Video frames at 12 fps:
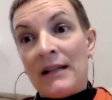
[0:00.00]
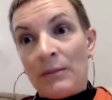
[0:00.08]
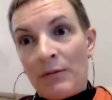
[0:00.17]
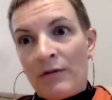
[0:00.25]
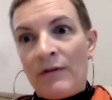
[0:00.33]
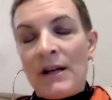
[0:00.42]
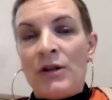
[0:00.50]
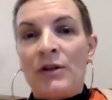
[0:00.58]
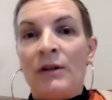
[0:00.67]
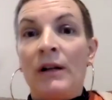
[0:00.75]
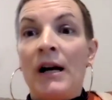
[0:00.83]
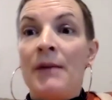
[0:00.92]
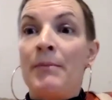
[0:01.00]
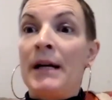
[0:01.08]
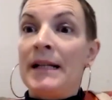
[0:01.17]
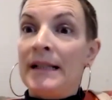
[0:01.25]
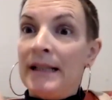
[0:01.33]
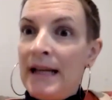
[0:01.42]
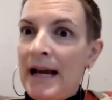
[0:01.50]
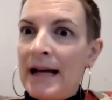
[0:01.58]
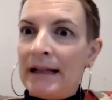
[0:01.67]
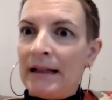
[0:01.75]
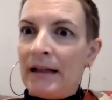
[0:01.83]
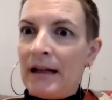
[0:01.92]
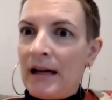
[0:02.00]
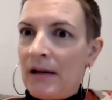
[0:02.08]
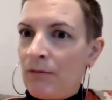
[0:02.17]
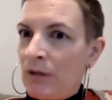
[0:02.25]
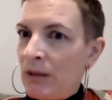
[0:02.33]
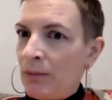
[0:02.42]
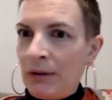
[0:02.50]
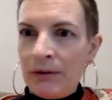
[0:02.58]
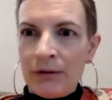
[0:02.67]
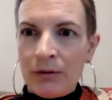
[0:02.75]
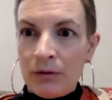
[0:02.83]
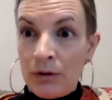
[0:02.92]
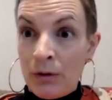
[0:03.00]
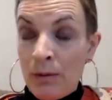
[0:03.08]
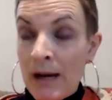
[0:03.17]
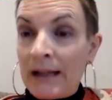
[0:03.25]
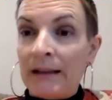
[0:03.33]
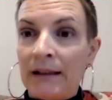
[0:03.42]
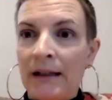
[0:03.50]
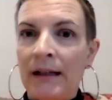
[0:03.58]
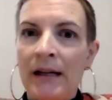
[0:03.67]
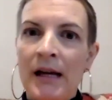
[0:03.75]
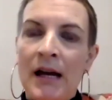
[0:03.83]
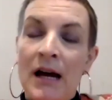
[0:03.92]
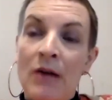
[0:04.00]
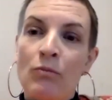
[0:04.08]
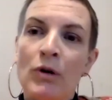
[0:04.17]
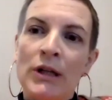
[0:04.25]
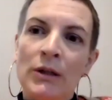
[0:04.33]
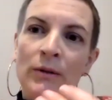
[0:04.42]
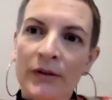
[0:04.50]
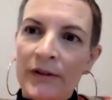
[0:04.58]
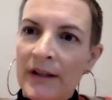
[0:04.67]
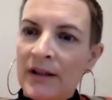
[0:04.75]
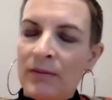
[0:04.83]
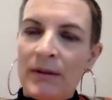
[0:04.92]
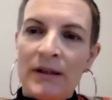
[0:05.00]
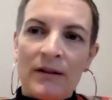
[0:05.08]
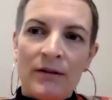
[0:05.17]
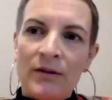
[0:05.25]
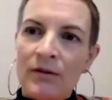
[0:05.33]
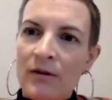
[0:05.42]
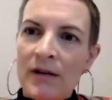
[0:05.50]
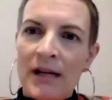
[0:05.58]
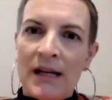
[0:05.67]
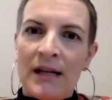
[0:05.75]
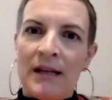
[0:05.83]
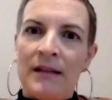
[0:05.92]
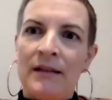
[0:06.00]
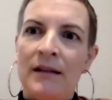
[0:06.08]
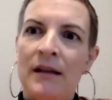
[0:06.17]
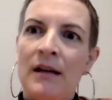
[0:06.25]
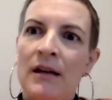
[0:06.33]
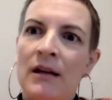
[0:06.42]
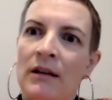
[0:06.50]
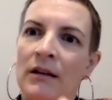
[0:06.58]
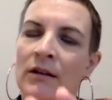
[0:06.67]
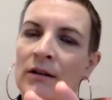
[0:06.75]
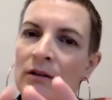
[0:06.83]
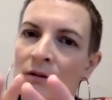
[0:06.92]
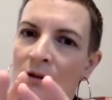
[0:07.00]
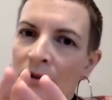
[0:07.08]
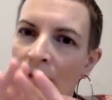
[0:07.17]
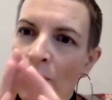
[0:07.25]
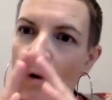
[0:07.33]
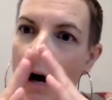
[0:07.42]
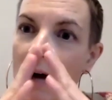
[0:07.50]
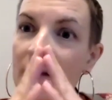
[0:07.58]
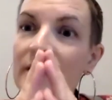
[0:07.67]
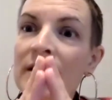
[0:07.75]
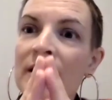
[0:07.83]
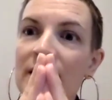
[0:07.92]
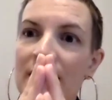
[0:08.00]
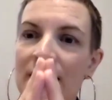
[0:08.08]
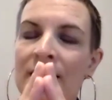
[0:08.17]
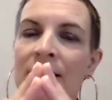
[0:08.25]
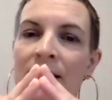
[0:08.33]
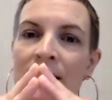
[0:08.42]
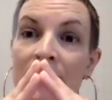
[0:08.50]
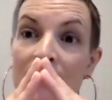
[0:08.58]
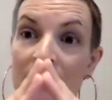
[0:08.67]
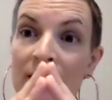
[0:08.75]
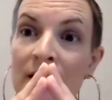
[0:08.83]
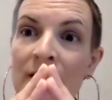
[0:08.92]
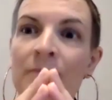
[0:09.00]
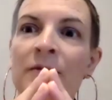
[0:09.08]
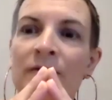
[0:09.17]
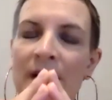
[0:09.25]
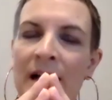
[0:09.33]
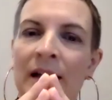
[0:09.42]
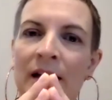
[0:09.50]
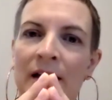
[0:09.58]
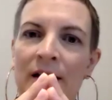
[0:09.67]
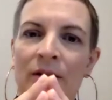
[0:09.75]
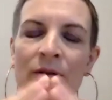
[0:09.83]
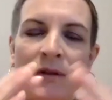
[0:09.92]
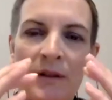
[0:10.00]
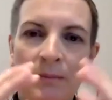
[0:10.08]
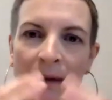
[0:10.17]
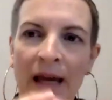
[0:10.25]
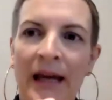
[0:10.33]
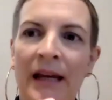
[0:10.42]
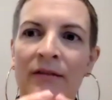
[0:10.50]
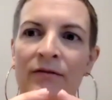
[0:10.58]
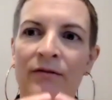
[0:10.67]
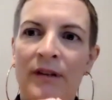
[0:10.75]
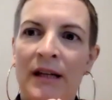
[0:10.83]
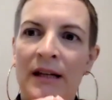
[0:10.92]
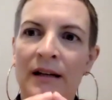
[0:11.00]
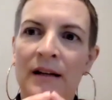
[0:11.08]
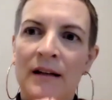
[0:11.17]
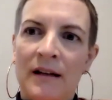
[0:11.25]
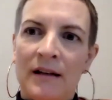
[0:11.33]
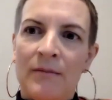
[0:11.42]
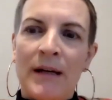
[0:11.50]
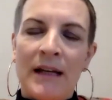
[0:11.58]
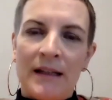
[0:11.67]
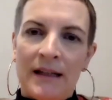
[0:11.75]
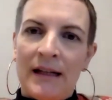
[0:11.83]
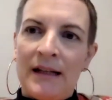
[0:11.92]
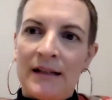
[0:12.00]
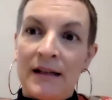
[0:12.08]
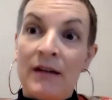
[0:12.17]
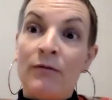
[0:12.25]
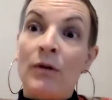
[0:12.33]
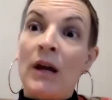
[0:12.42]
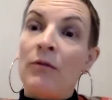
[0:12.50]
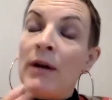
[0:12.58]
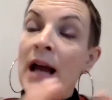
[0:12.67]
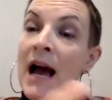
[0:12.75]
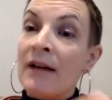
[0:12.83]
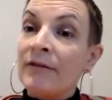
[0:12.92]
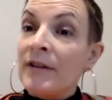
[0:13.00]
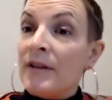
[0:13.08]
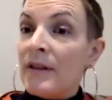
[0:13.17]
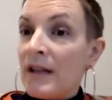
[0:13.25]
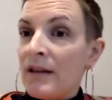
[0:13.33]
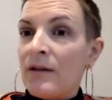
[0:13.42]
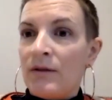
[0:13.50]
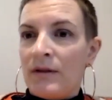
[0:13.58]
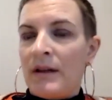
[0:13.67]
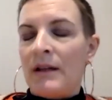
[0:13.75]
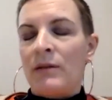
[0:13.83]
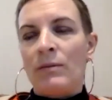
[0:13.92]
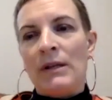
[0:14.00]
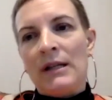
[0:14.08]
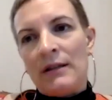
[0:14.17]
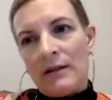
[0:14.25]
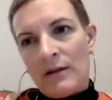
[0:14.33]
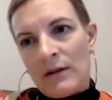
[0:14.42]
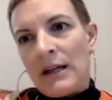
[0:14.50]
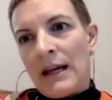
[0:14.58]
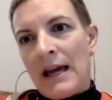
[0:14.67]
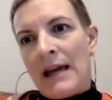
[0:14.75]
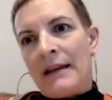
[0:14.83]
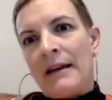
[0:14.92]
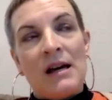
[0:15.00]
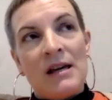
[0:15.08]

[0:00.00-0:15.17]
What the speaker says: as a professional, I might see anger and respond to anger. And what you're saying to me so strongly is underneath this the tip of anger, you see pain, fear, and unmet needs. And if we haven't seen those things, we need to look again.